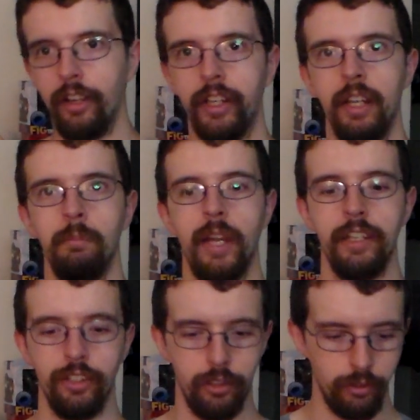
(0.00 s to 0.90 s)
Now again,
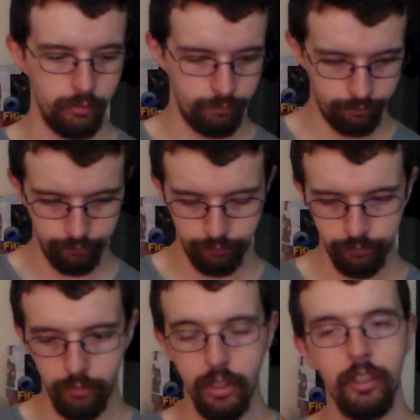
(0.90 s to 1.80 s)
mind you,
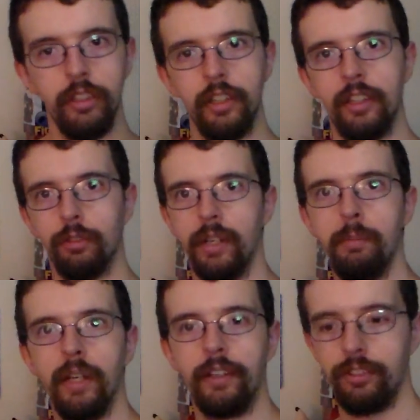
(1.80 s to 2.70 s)

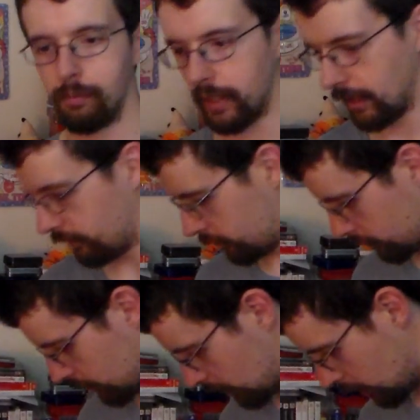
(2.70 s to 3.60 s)
$3 a
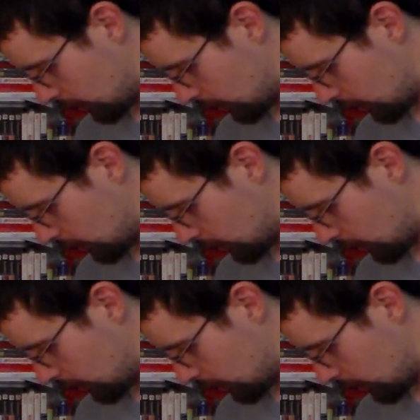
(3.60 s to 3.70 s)
piece.